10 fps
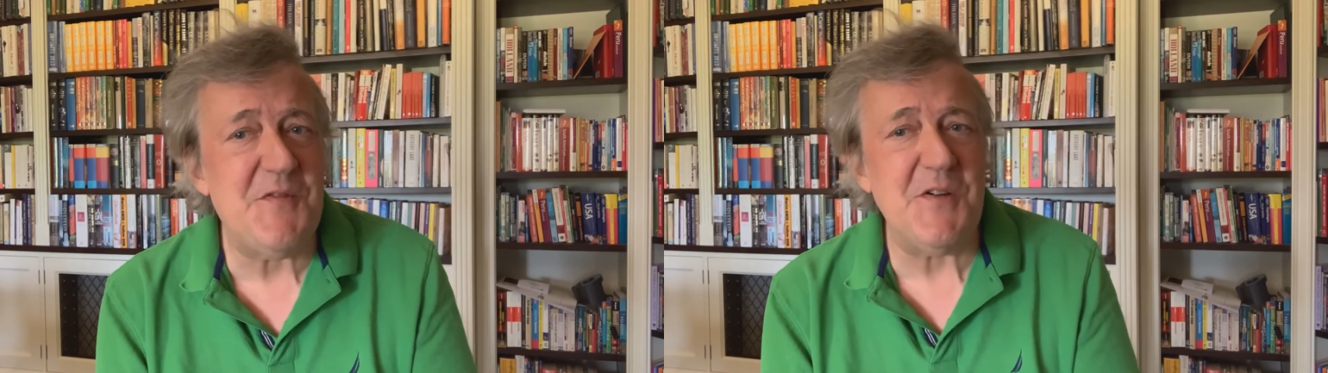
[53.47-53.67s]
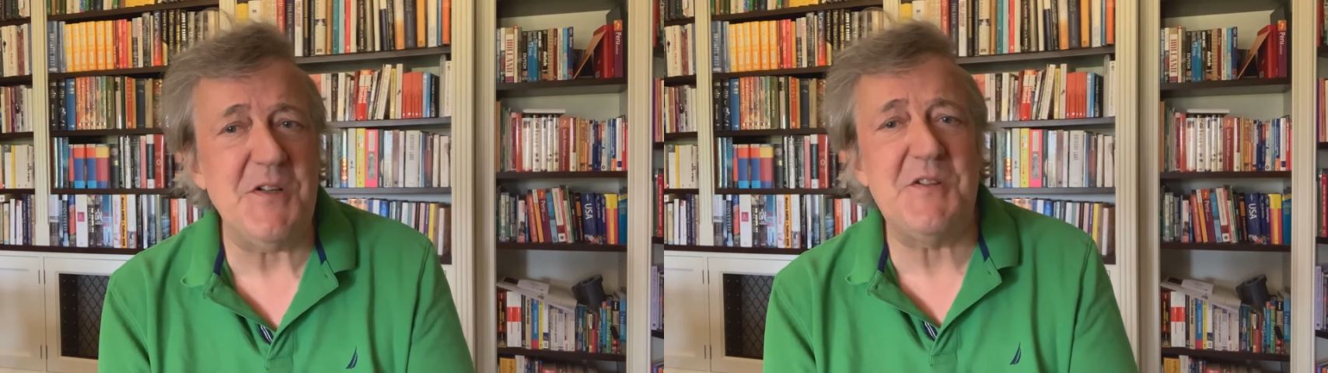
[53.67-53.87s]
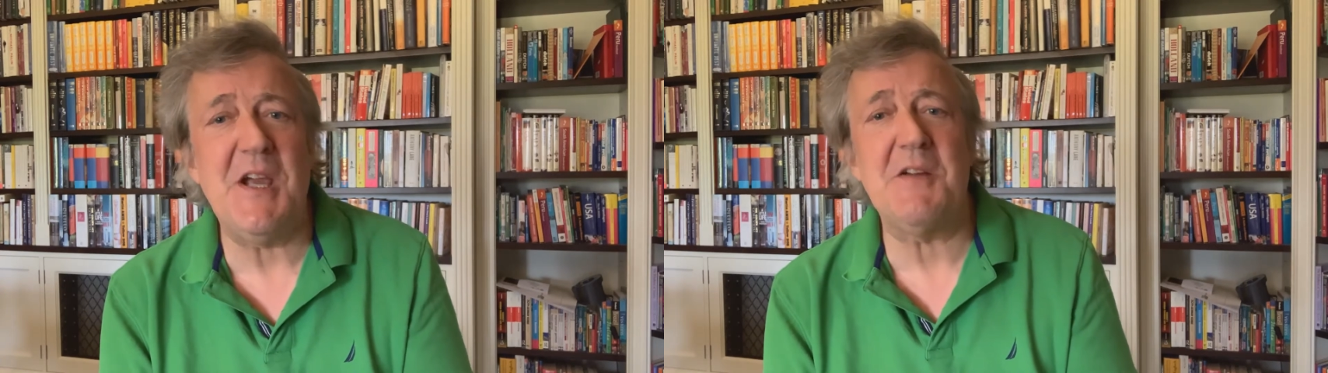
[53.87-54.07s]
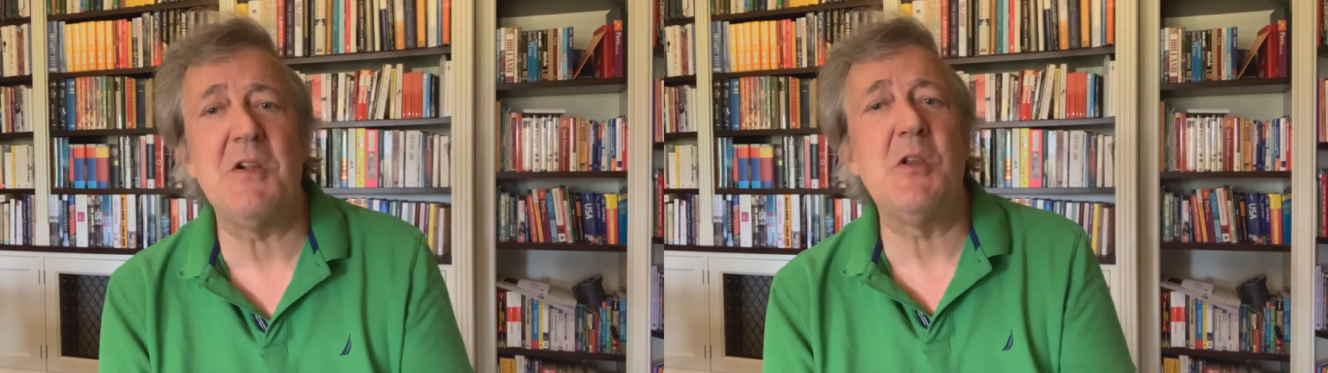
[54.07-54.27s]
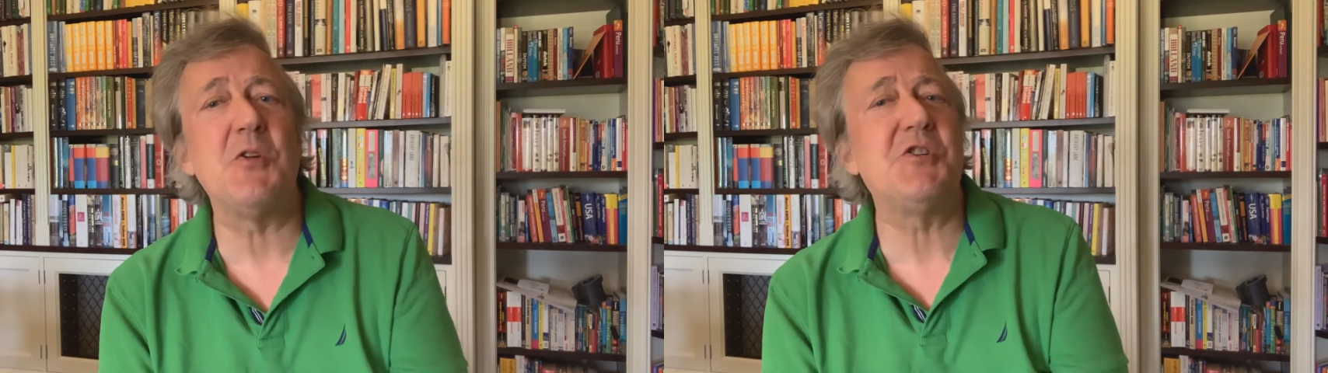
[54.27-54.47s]
for
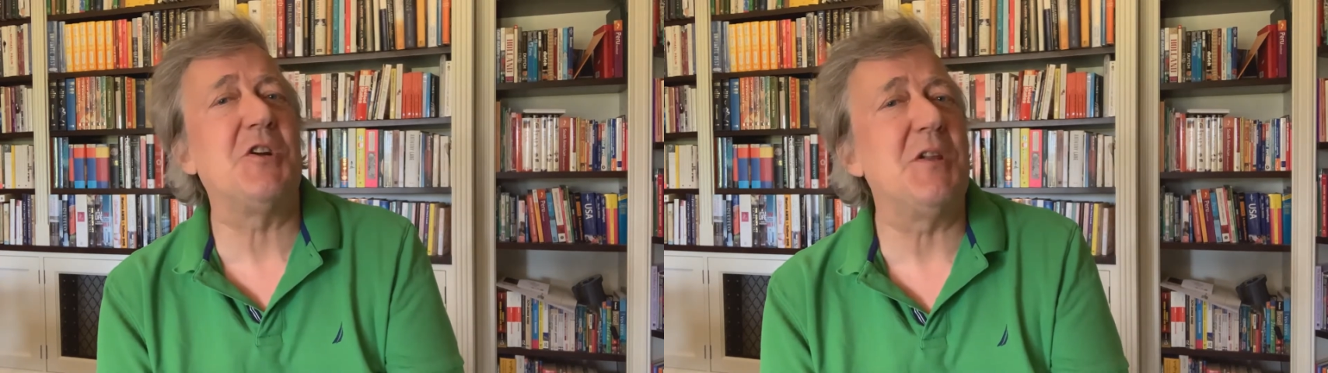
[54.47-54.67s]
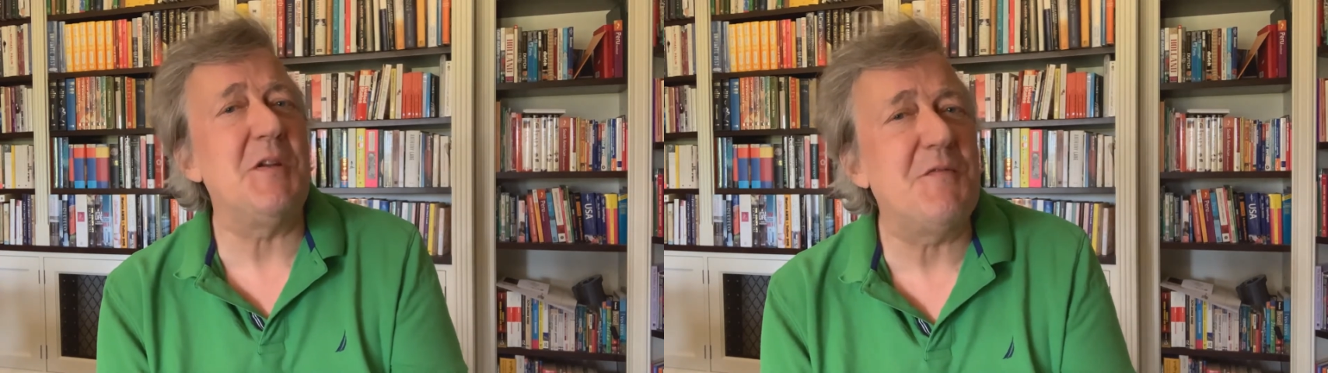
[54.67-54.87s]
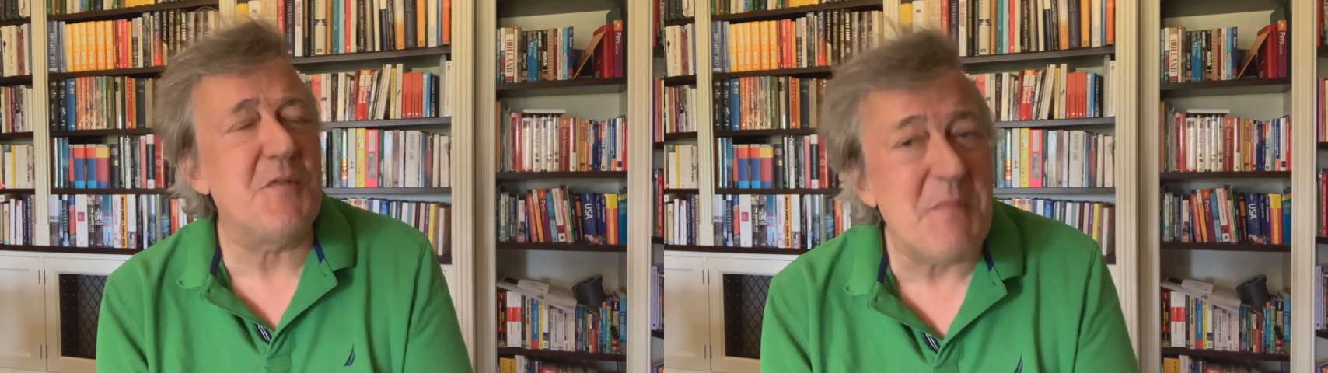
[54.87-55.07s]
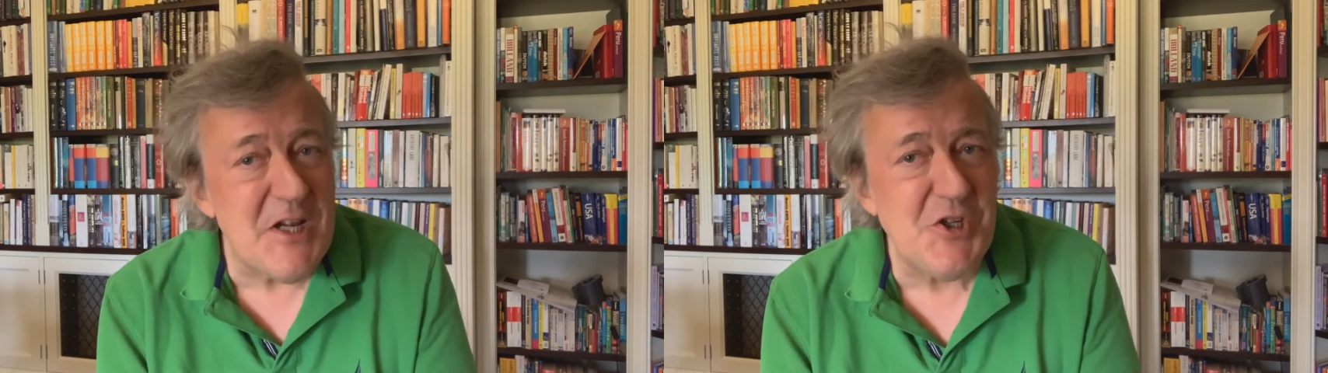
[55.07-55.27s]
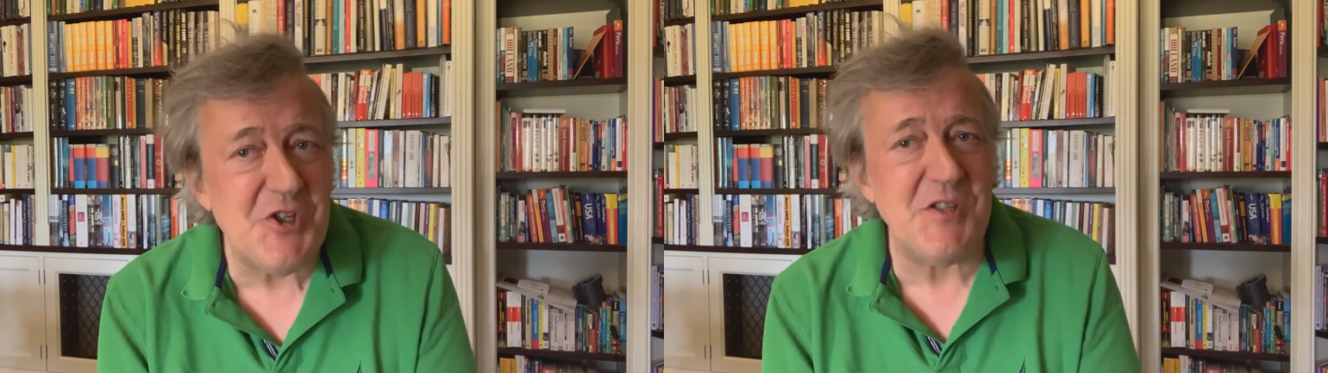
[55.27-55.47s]
technological
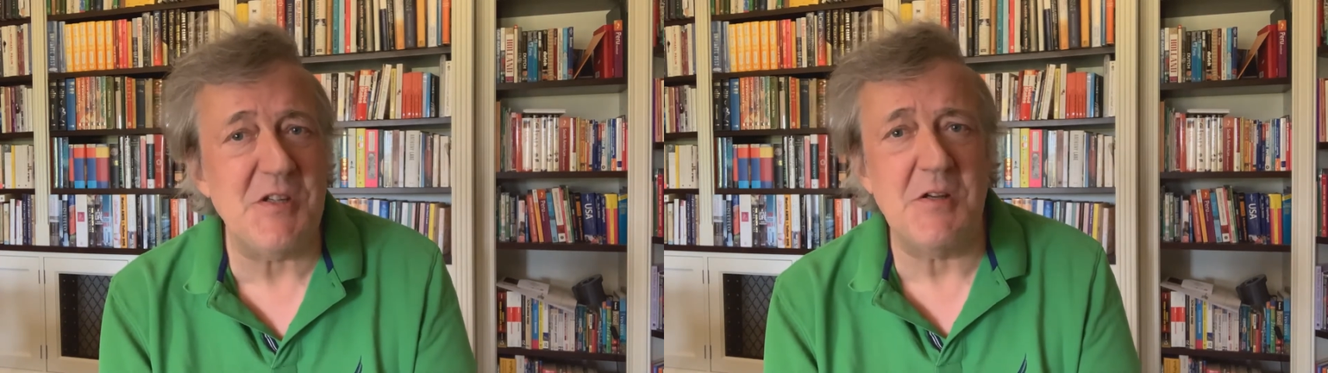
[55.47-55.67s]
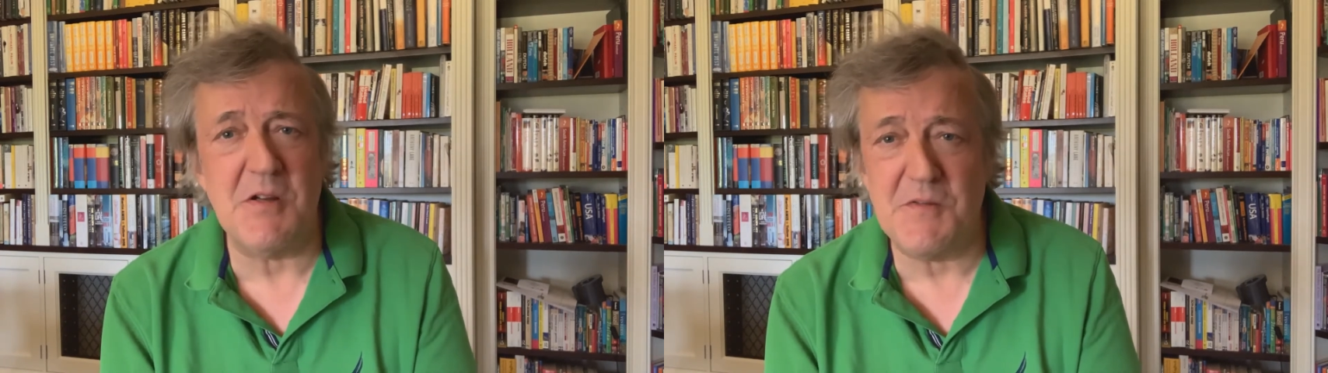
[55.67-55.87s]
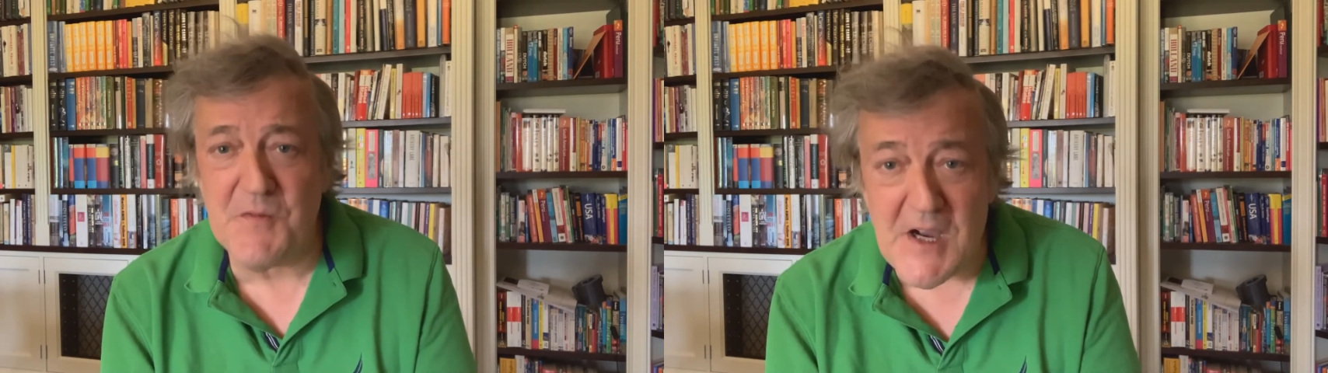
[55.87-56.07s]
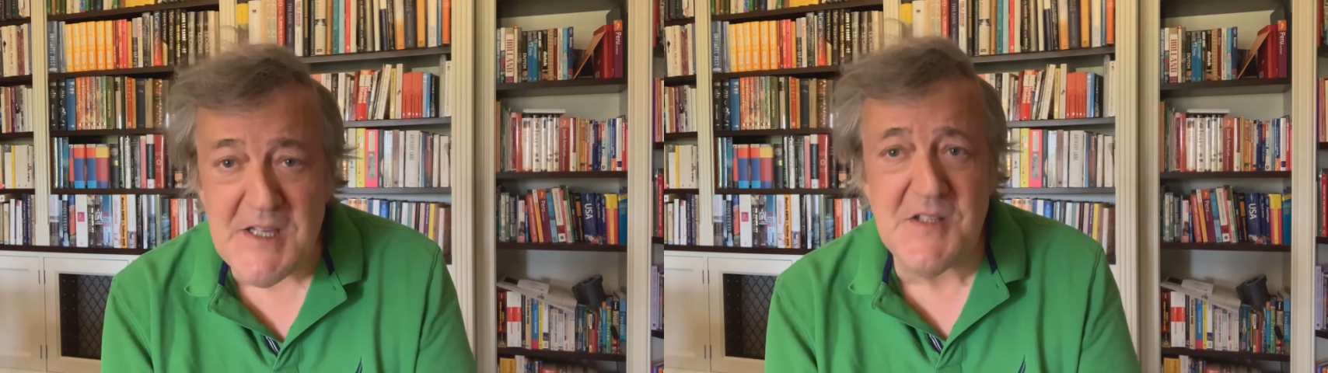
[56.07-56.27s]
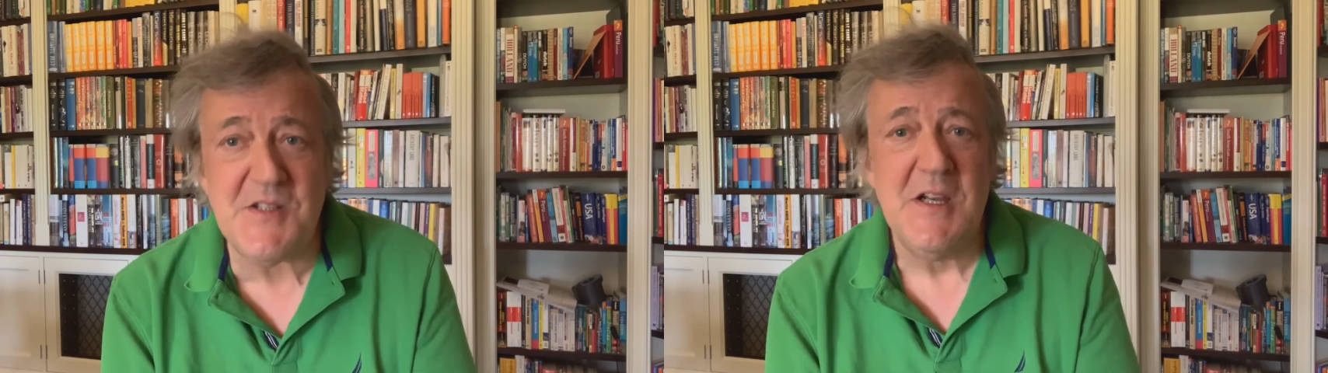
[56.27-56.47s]
information and
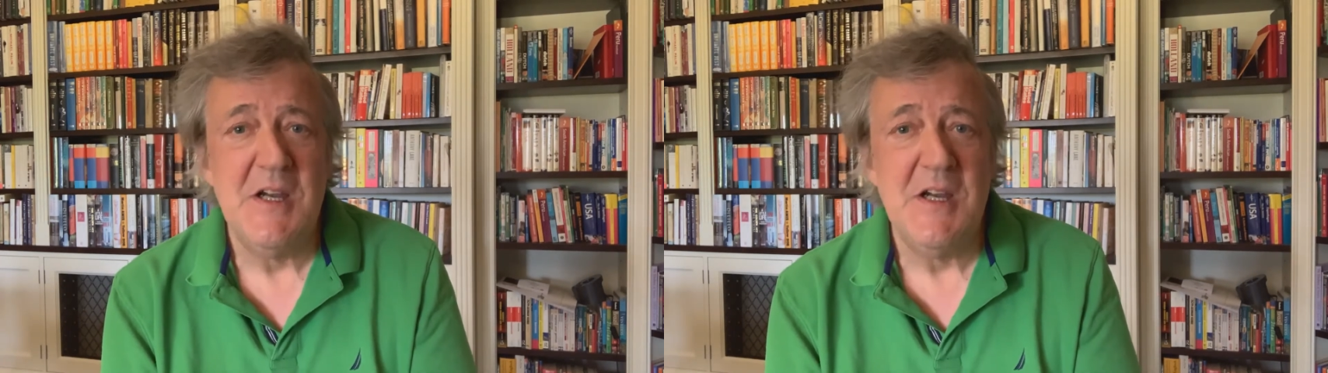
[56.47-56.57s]
advice,